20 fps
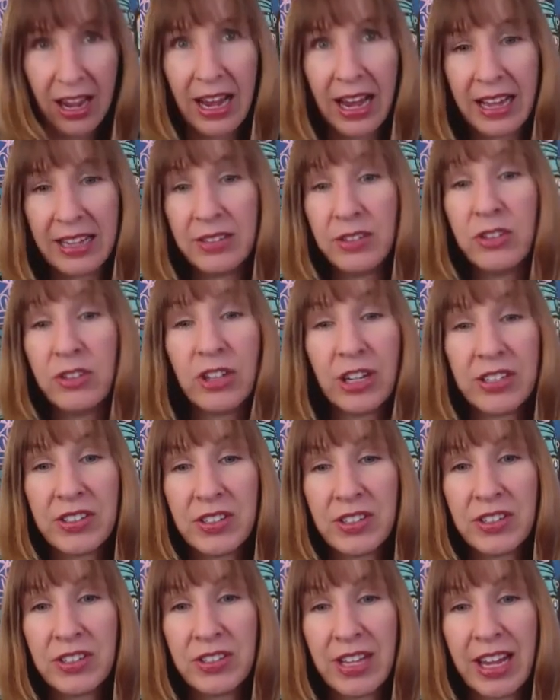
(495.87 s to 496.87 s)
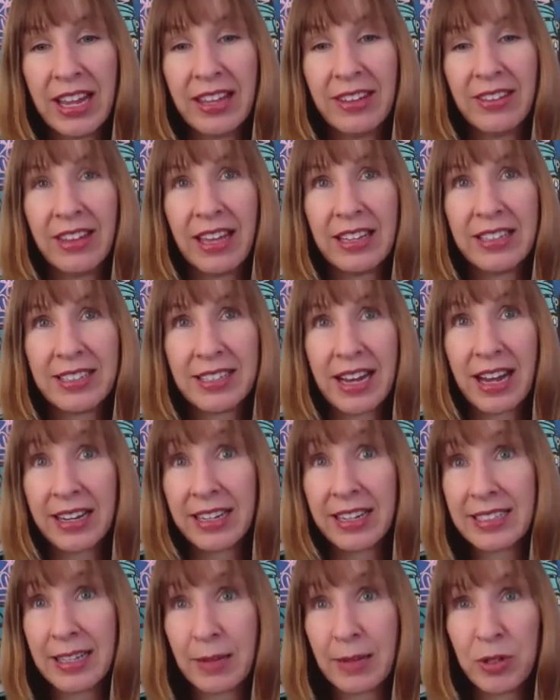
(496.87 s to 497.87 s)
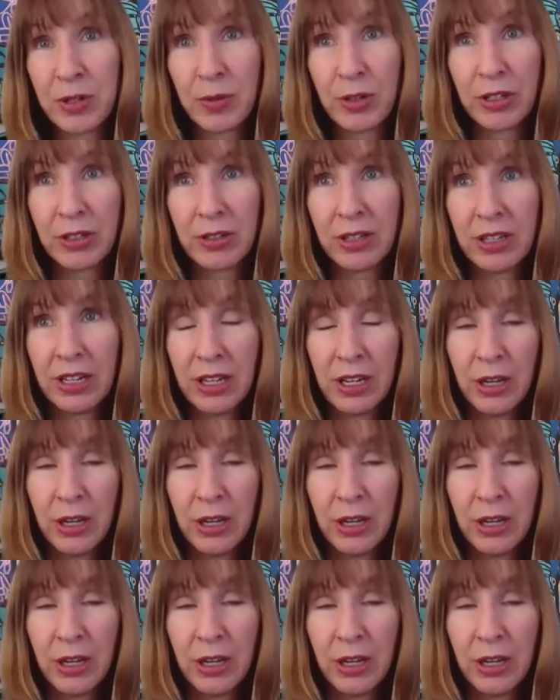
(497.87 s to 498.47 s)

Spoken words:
I just say that's not acceptable.